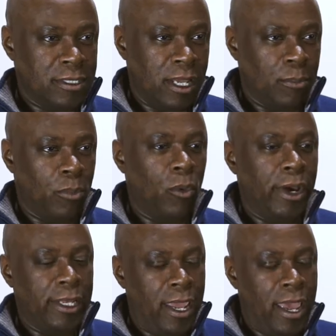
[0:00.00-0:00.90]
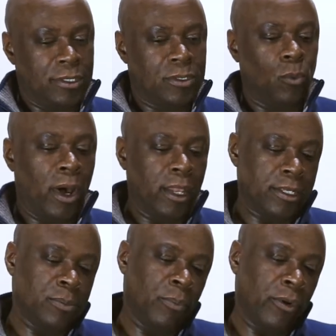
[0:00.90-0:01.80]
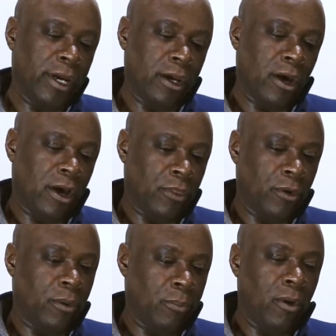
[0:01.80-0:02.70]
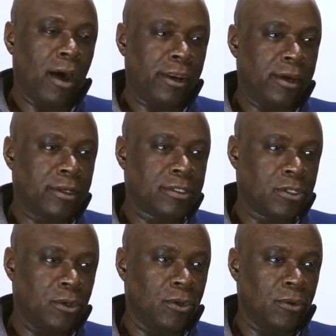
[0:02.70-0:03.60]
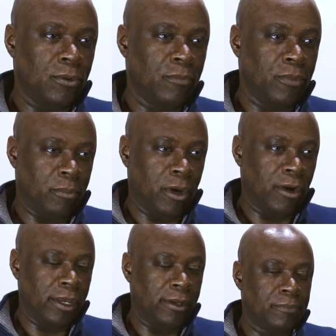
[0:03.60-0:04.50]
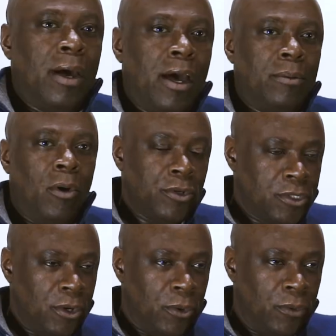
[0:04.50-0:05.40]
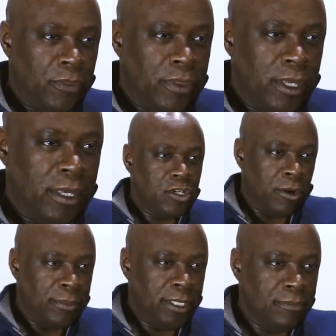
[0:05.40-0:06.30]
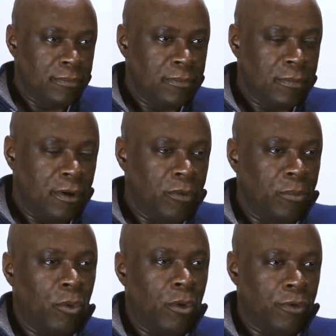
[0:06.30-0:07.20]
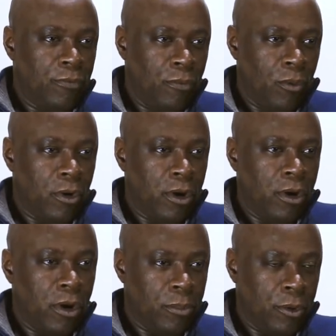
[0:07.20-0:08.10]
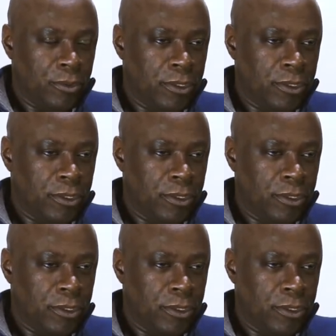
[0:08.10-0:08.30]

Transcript: standpoint, as well as bring other products to the market. I am also the chairman of the board for Arbro